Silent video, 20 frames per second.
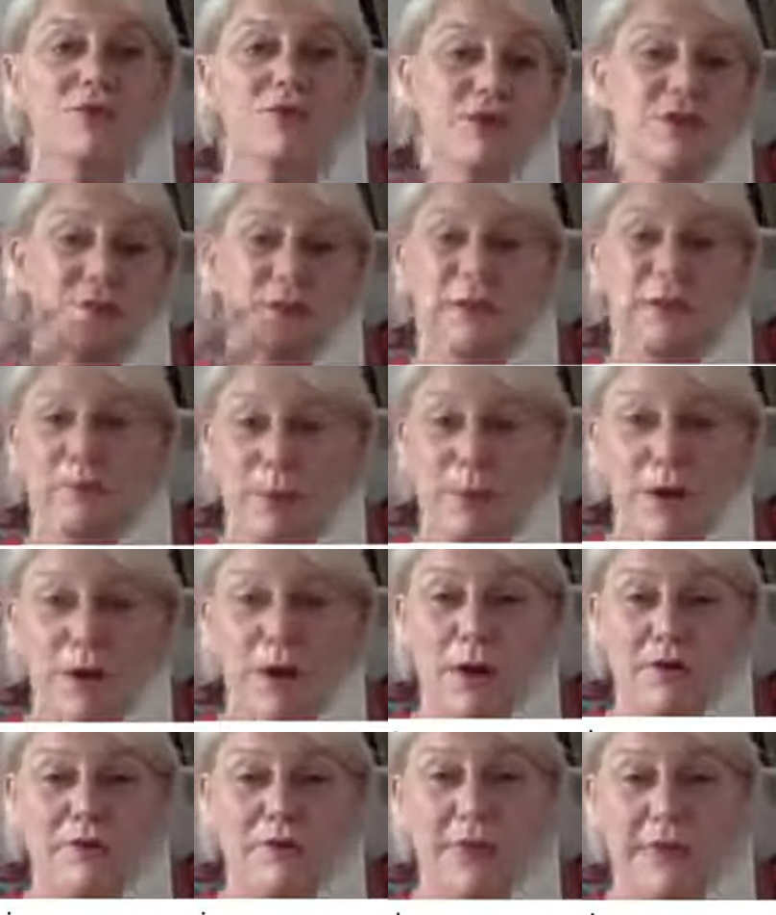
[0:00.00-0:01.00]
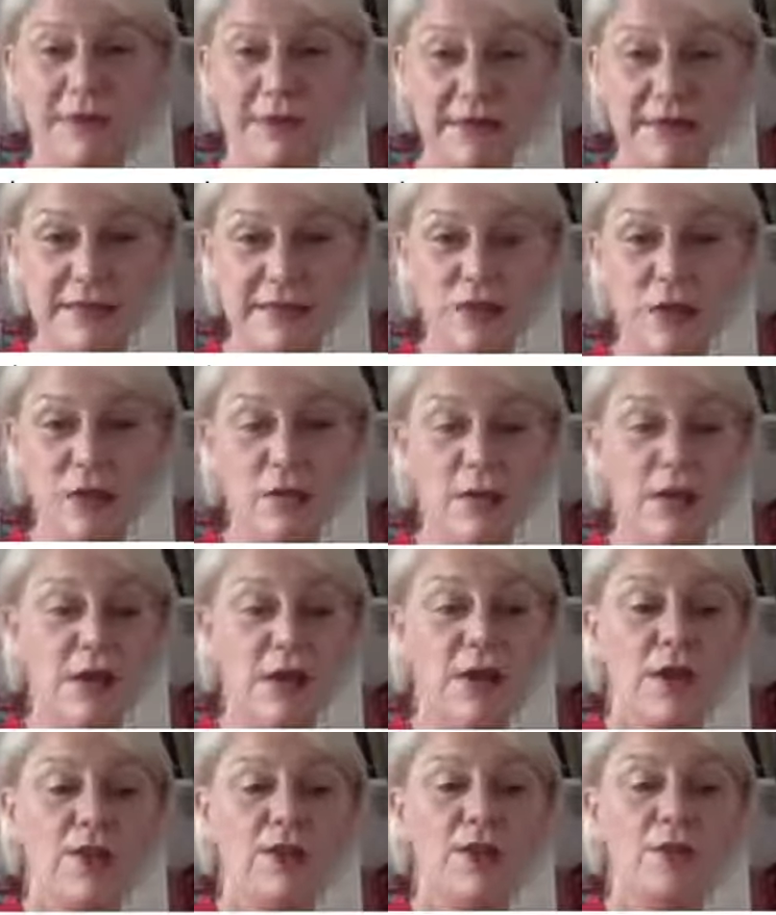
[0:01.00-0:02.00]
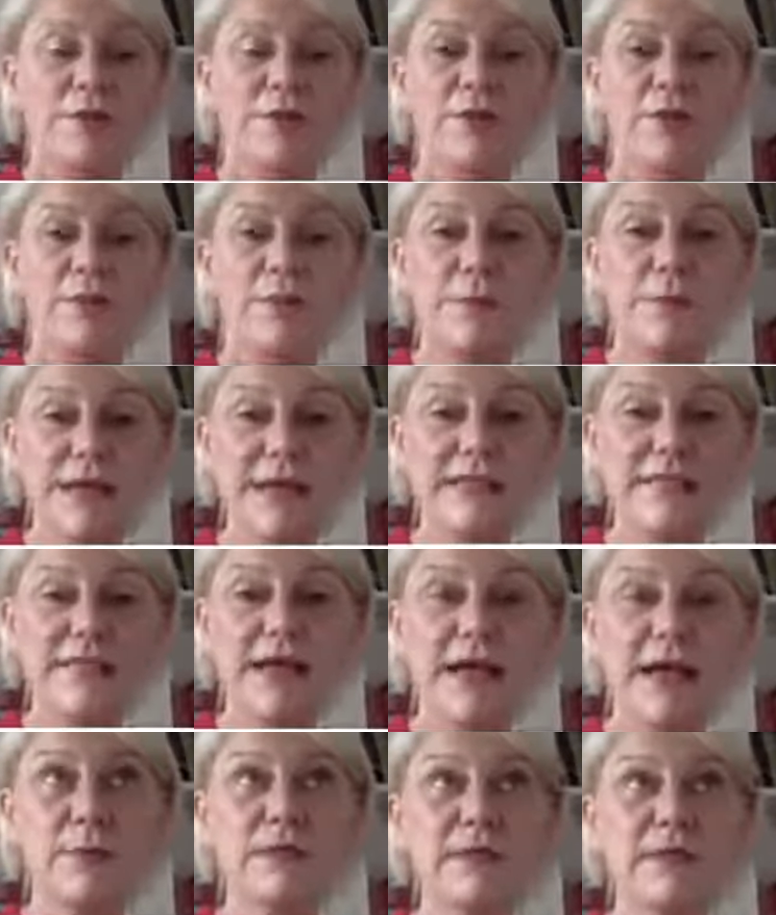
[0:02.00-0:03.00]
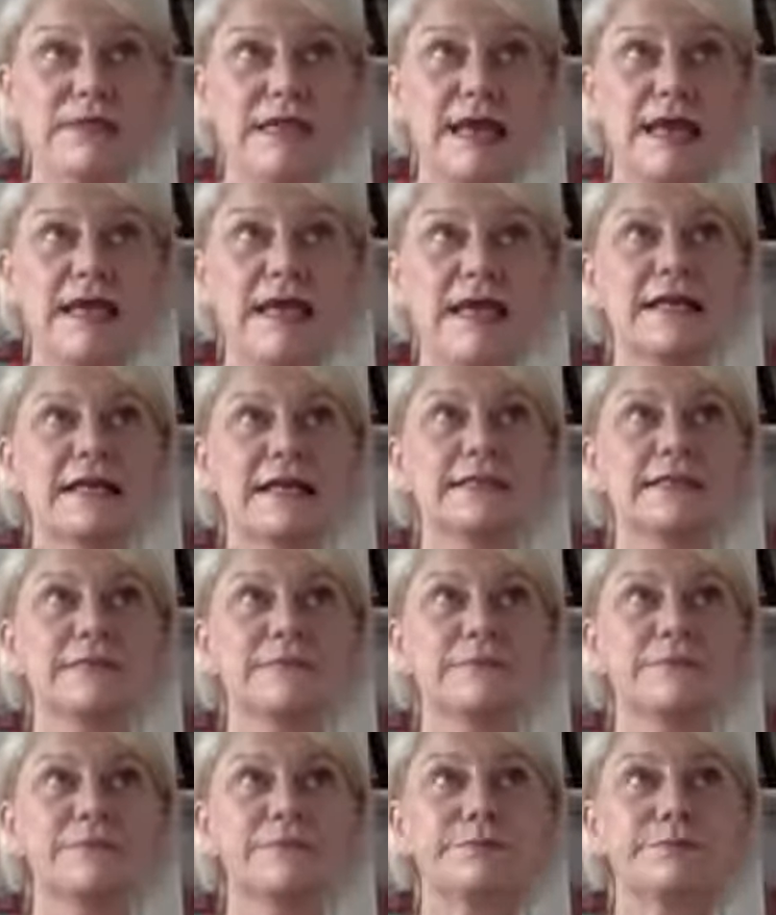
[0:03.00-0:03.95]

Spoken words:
just being bombarded by things. So the piece I would say is